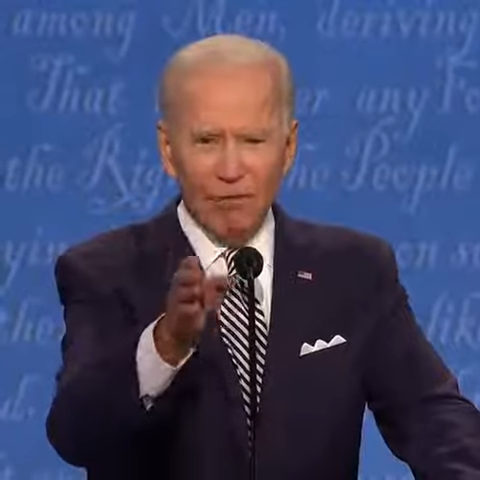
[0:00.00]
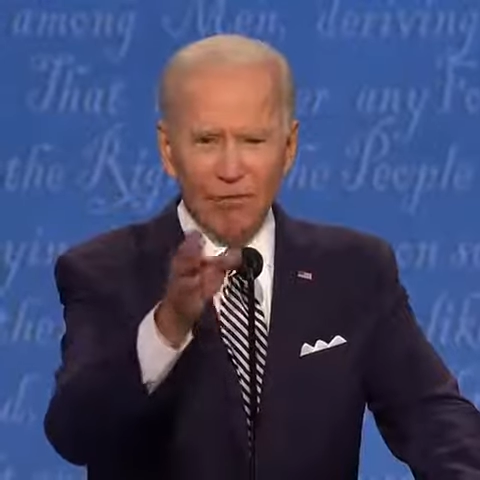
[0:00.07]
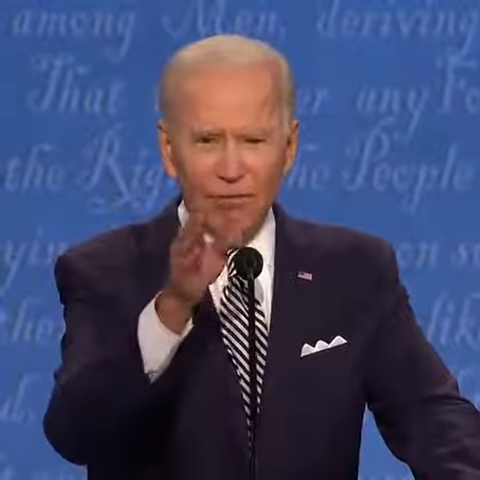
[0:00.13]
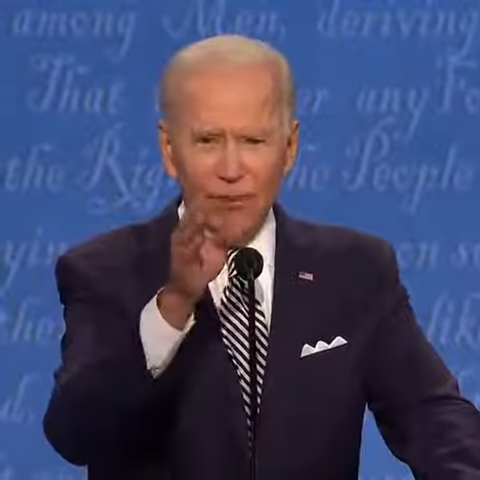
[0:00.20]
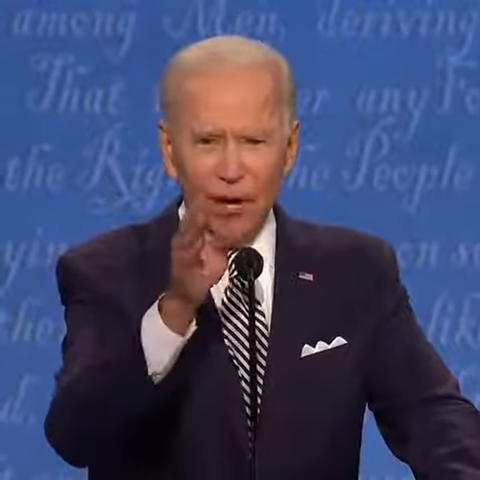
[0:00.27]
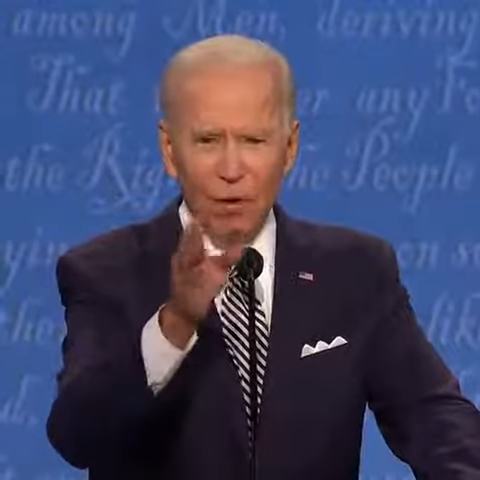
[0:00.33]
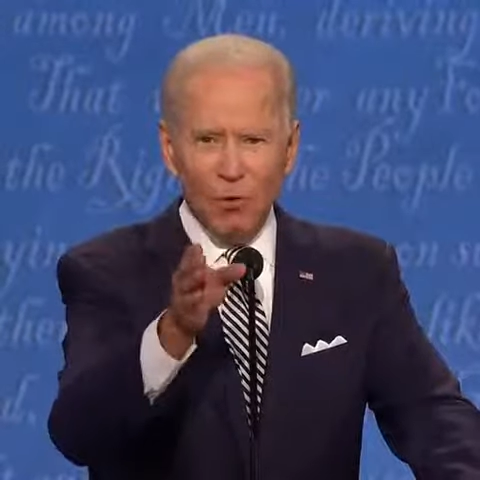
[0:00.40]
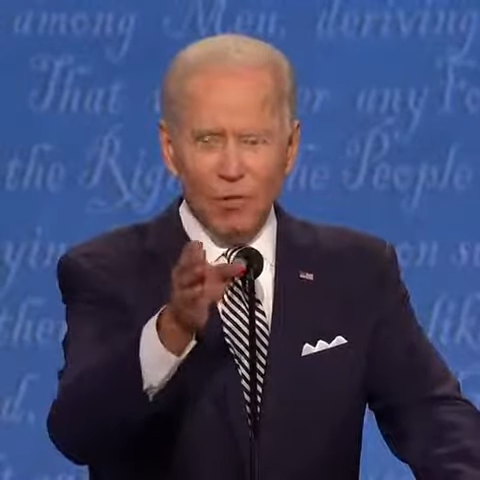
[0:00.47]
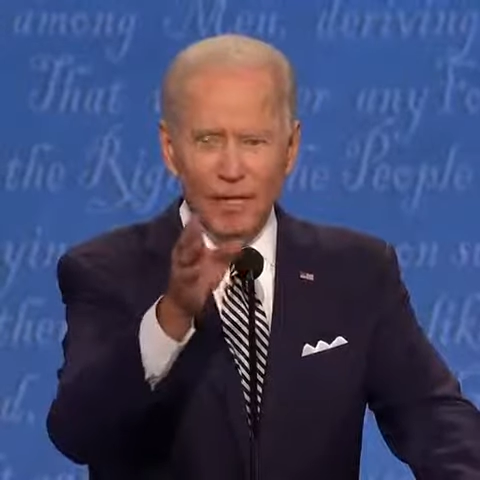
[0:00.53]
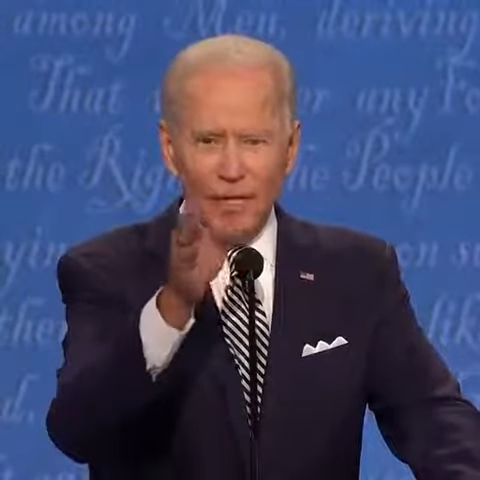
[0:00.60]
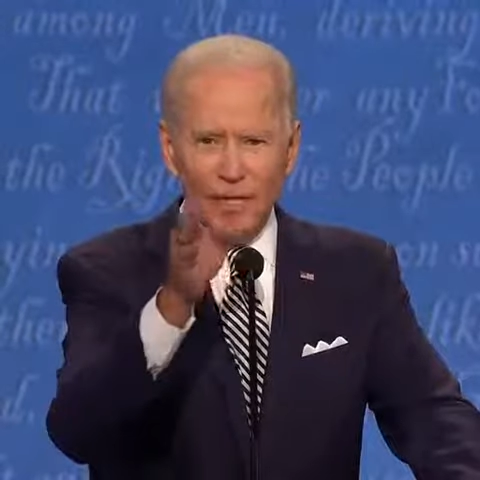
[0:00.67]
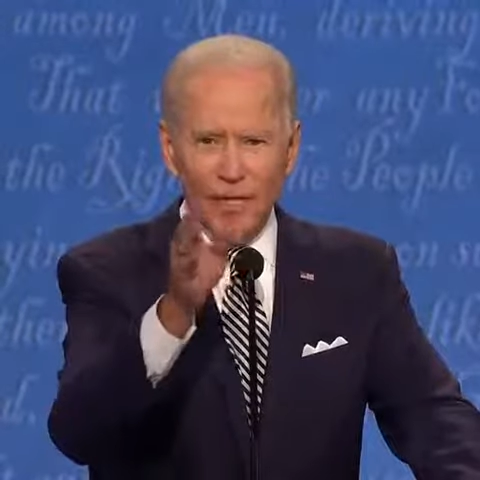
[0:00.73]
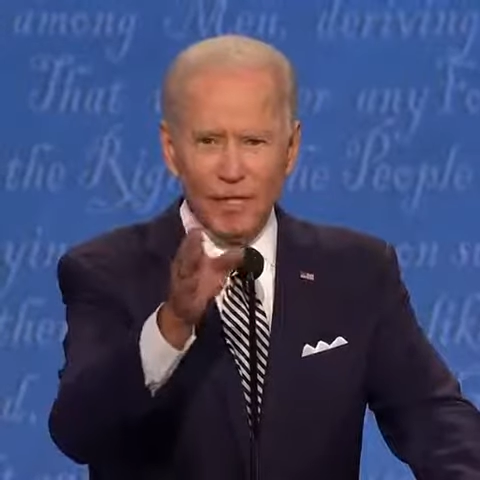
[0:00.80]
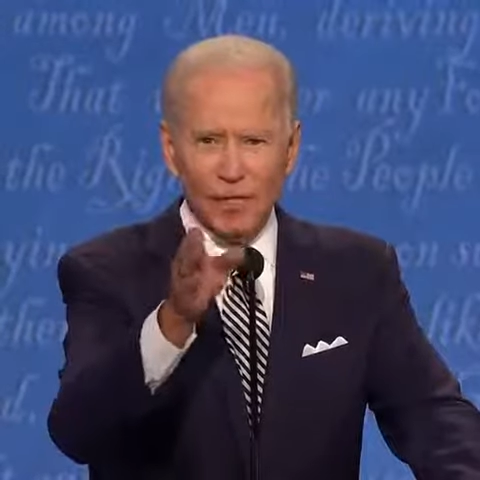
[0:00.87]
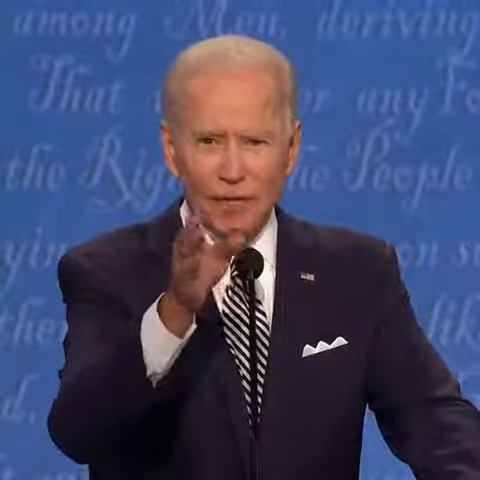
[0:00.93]
Vote and
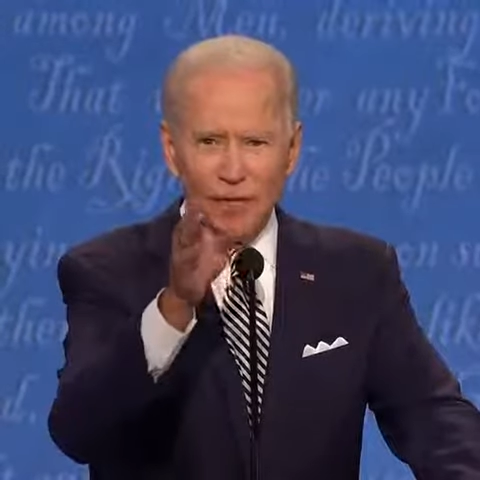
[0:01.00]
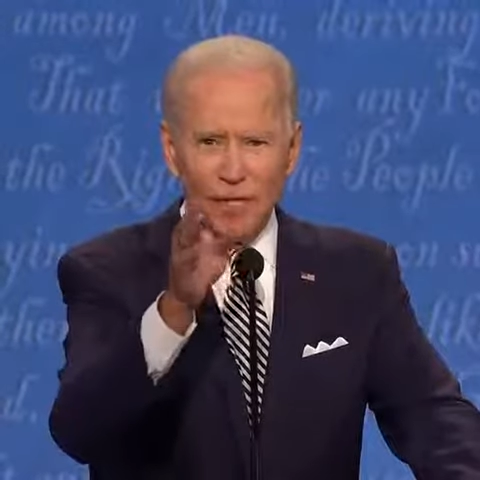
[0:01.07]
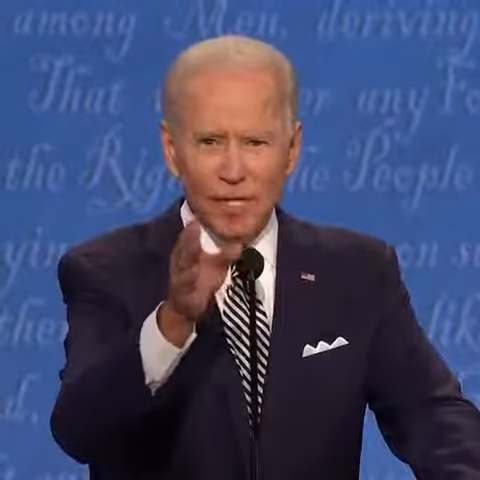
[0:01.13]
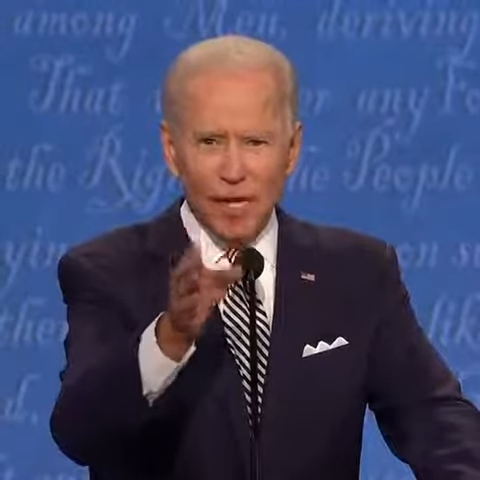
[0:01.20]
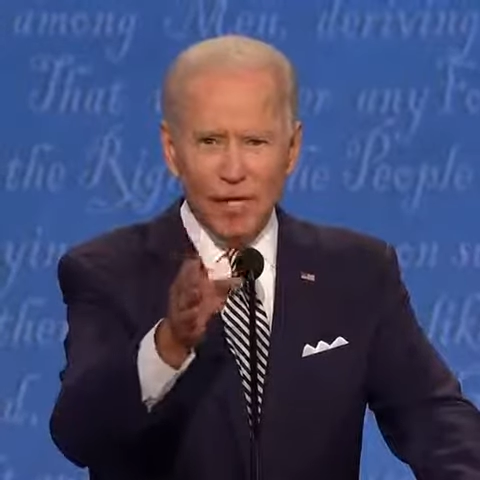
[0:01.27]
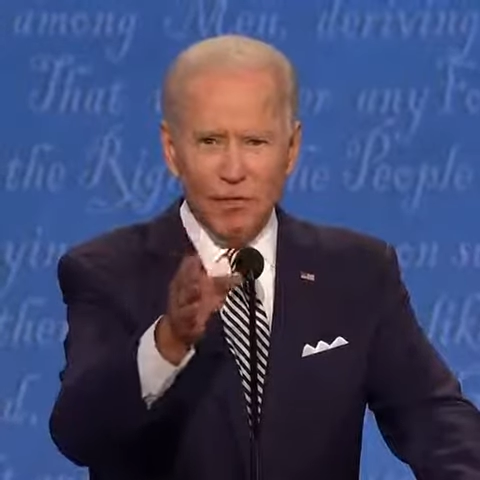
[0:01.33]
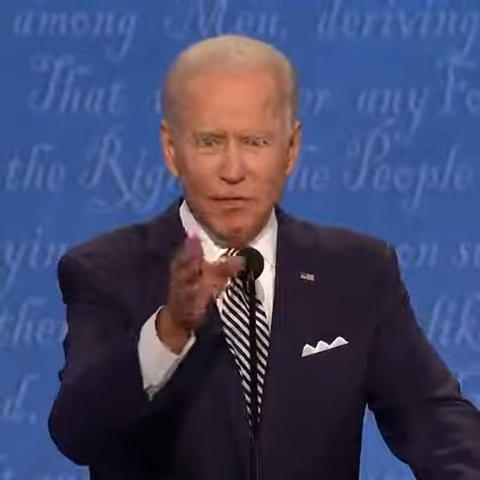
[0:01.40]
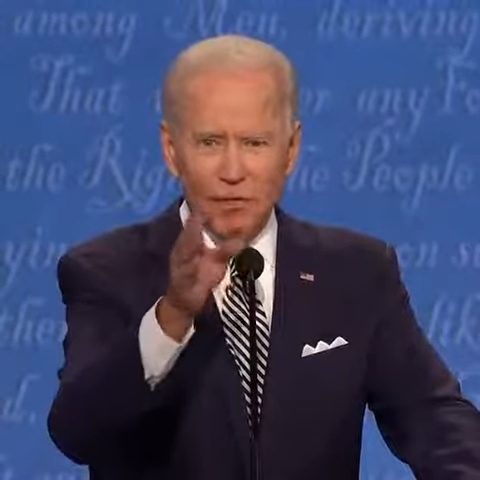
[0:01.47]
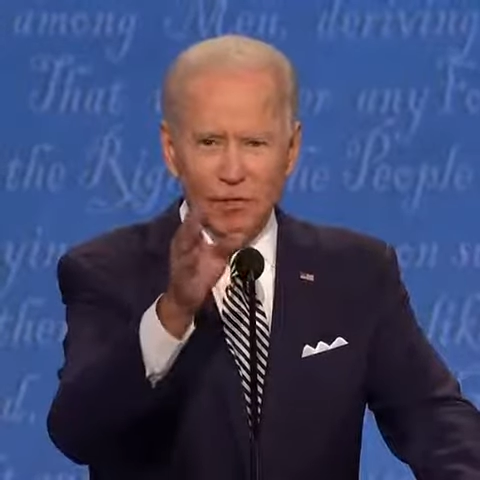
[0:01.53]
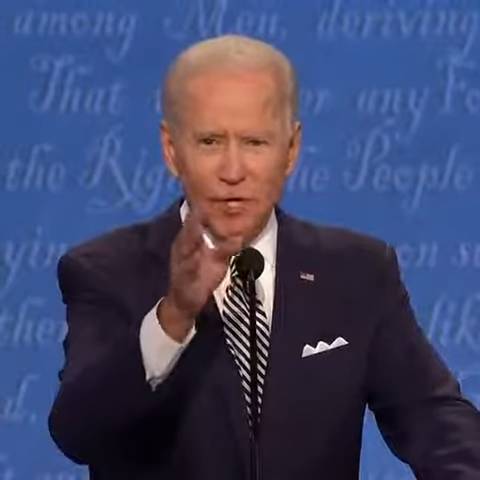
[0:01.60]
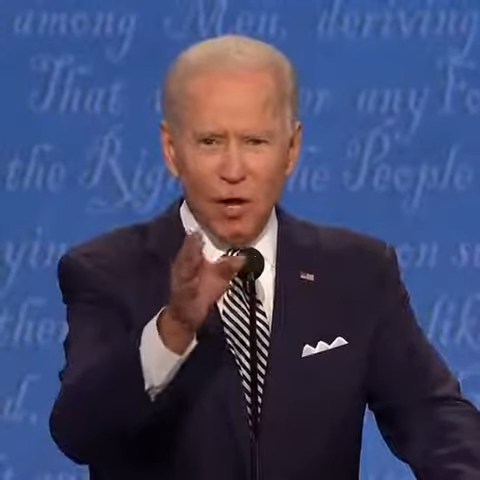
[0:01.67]
let your senators